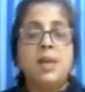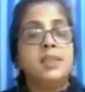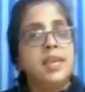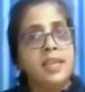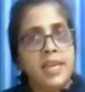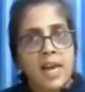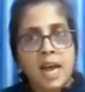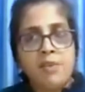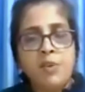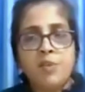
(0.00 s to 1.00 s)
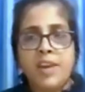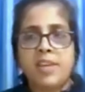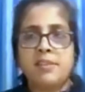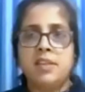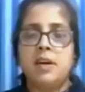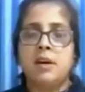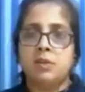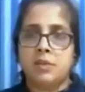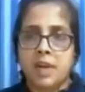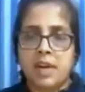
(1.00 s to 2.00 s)
Then they have to face the
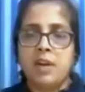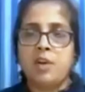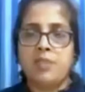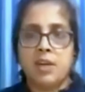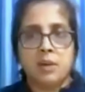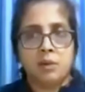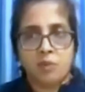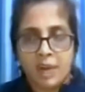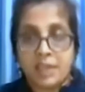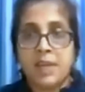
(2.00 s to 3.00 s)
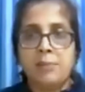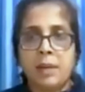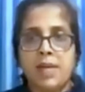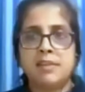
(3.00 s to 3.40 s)
struggle of the working place